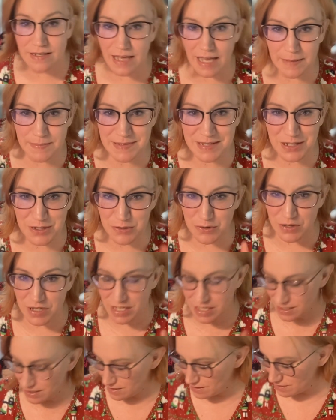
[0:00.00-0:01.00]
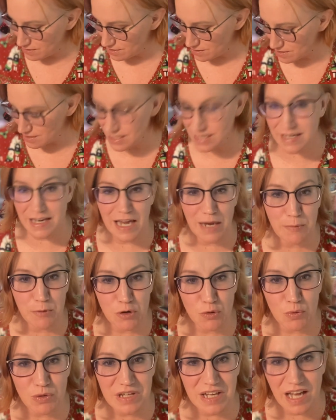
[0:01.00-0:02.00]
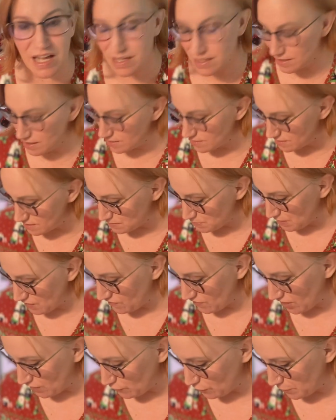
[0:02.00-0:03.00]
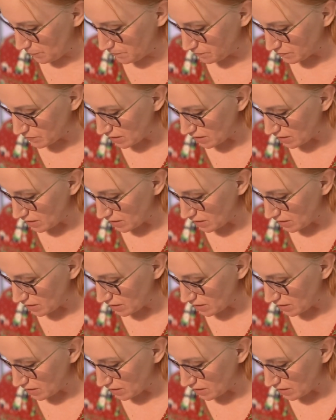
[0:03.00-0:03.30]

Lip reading: absolutely just enamored with the holidays. It's my favorite.